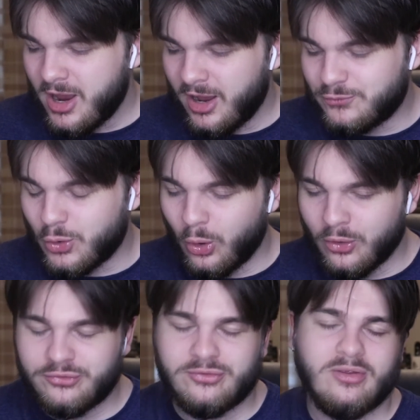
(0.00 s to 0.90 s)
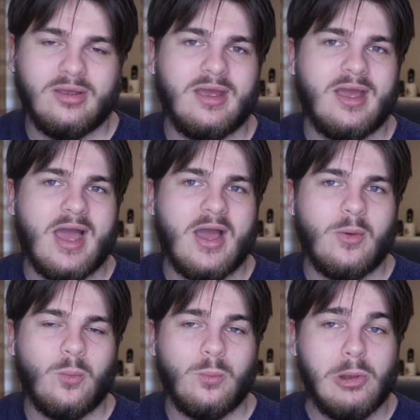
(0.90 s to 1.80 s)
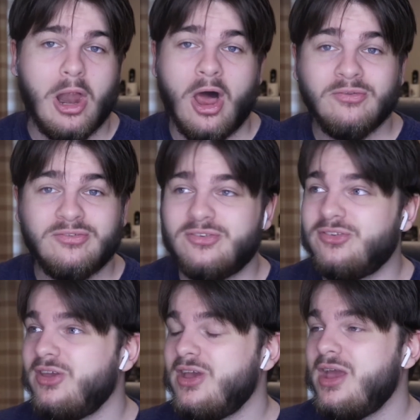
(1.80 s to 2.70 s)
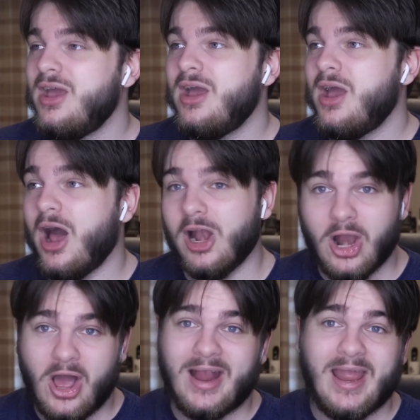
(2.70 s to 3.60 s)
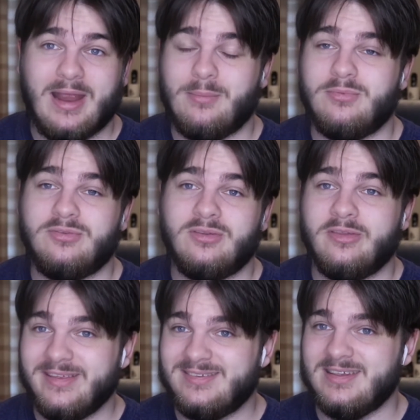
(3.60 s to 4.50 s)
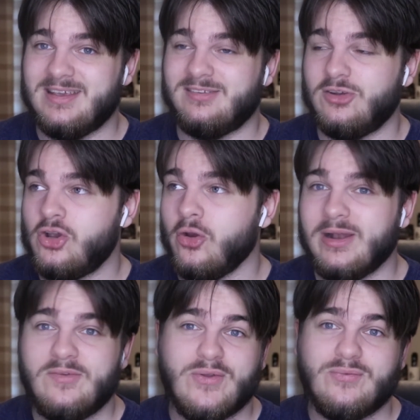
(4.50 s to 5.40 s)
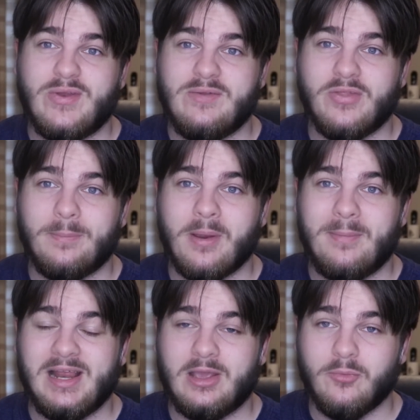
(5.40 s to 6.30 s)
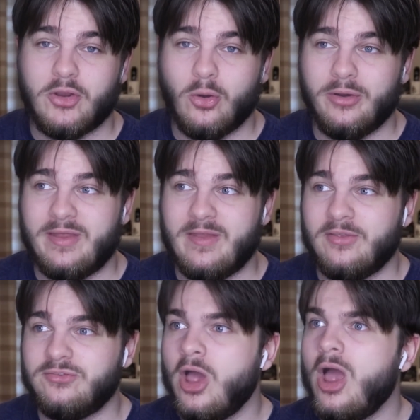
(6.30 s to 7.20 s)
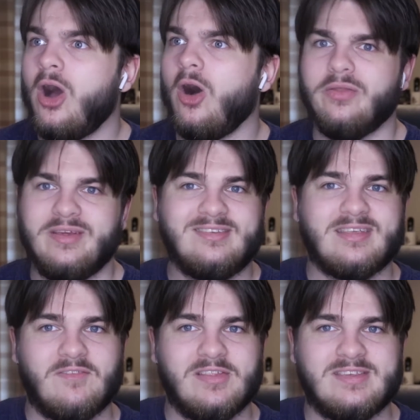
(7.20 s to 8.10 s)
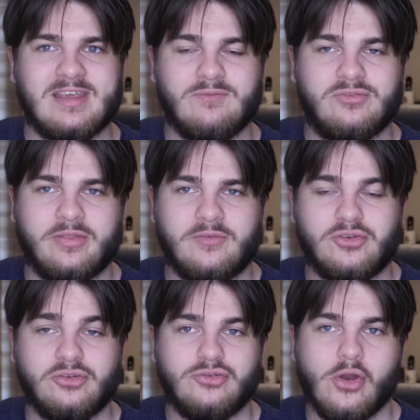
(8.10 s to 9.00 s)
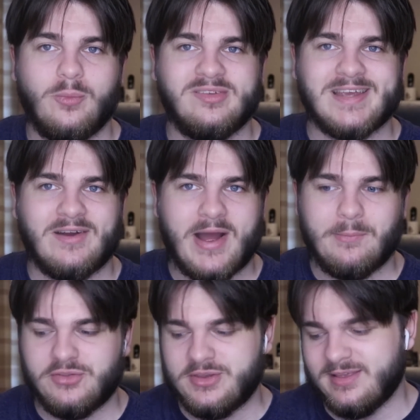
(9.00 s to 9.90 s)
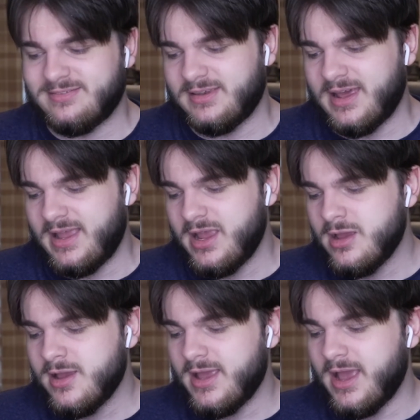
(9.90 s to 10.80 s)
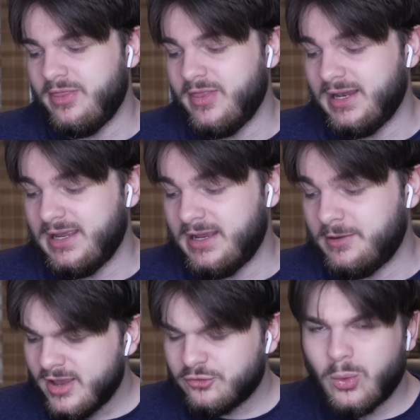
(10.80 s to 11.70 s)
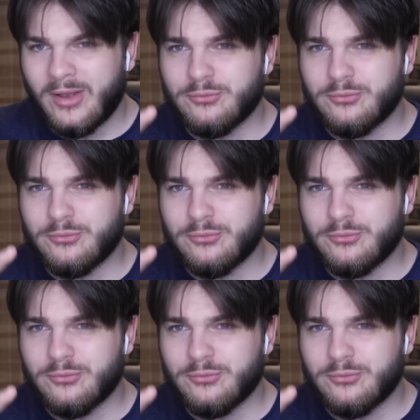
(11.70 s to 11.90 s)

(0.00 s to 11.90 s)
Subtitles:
of course, lost a lot of games this season. Currently 15th in the Premier League and recording this on the 17th. So they've just drawn with Southampton yesterday in the league. It's quite a